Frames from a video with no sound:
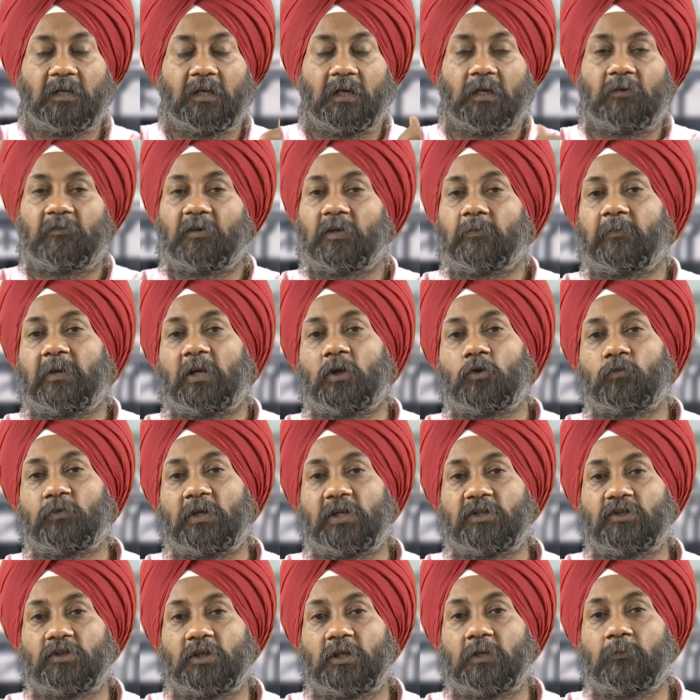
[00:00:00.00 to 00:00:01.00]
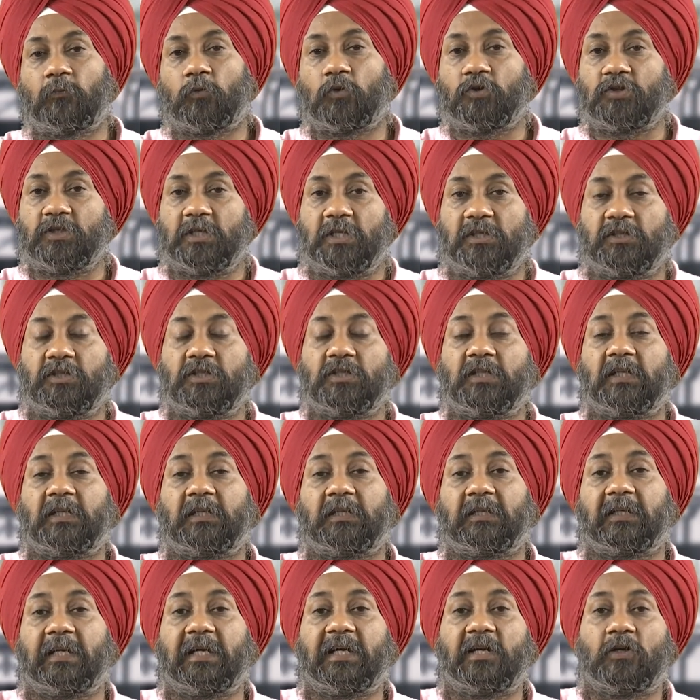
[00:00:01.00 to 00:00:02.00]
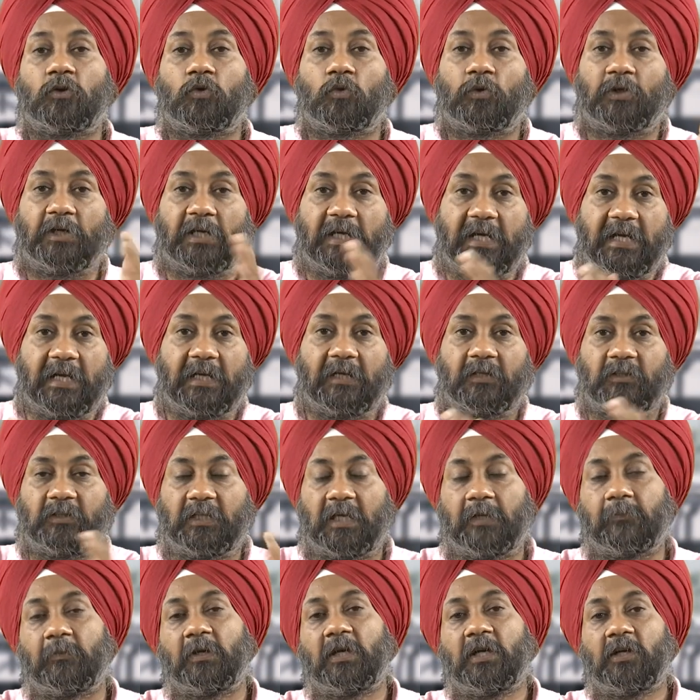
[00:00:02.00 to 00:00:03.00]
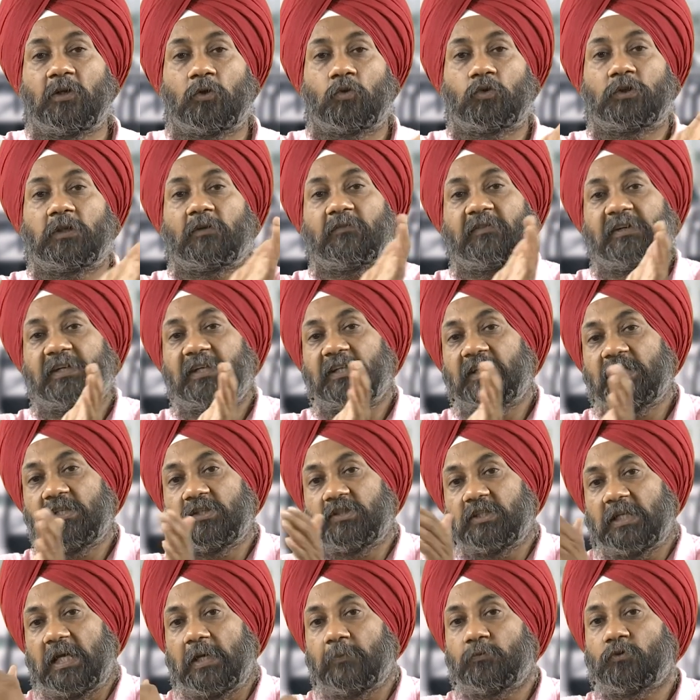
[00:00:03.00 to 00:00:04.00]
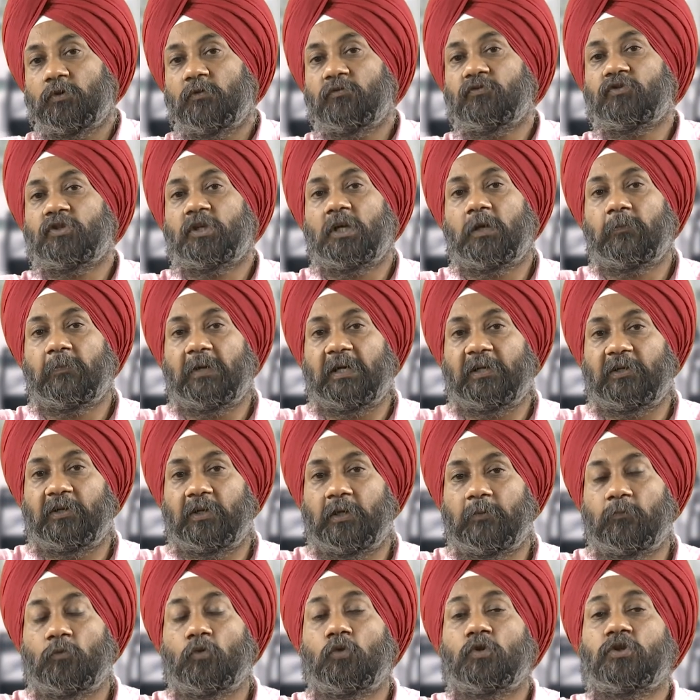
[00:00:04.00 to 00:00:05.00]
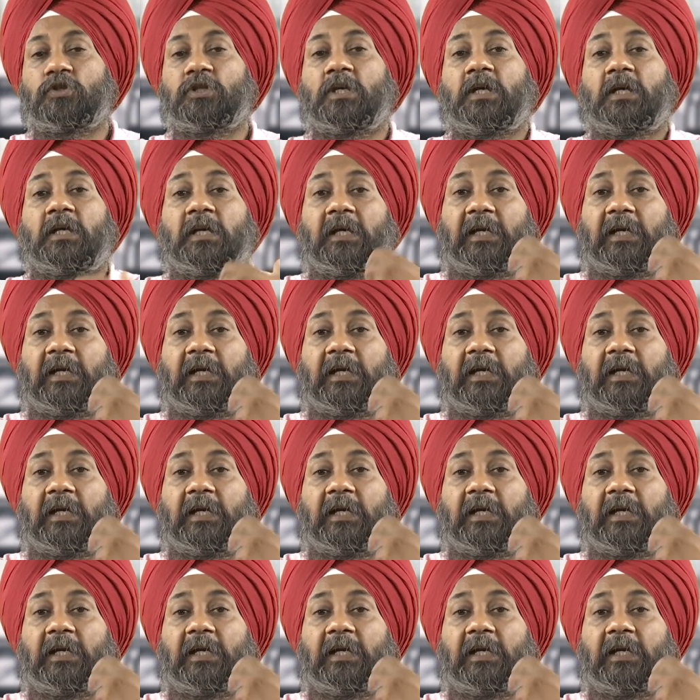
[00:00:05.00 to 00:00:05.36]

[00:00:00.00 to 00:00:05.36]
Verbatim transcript: our manufacturing processes and try to relate them to the various types of shape attributes